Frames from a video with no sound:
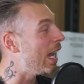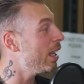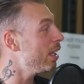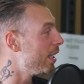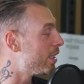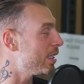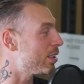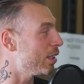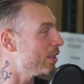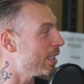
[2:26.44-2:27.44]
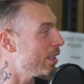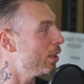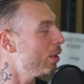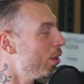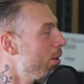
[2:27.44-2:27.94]
I mean, it's like you
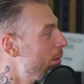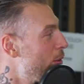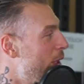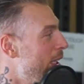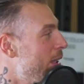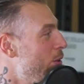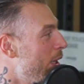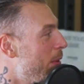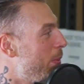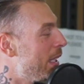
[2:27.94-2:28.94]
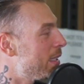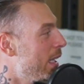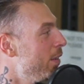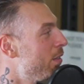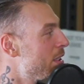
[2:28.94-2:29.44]
say, look at the biggest
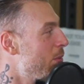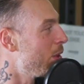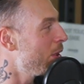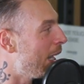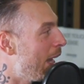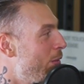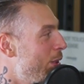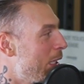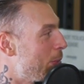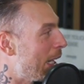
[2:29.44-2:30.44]
deadlifters in the world and have a look at their